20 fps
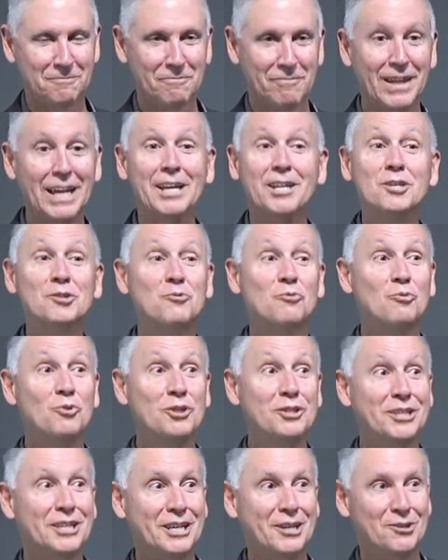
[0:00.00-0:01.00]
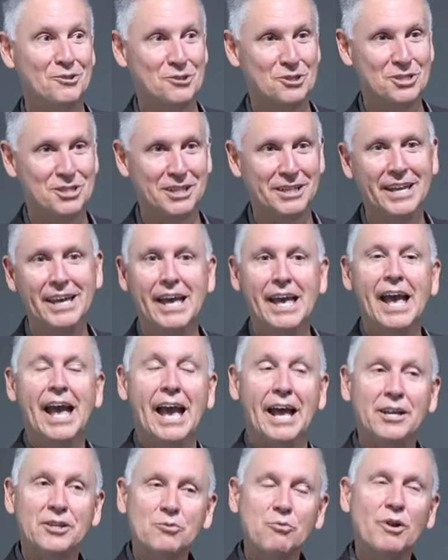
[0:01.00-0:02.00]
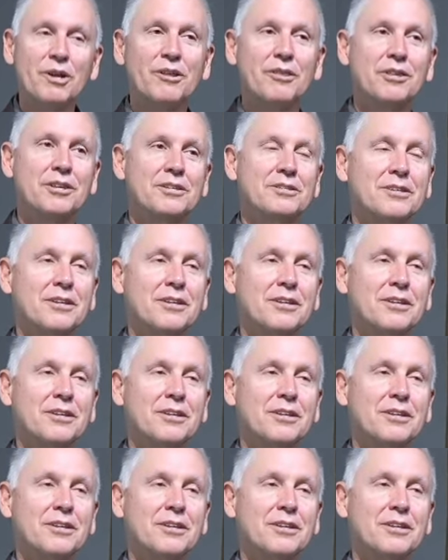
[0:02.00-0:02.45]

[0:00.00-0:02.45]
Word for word: It is really interesting. And it's one of the things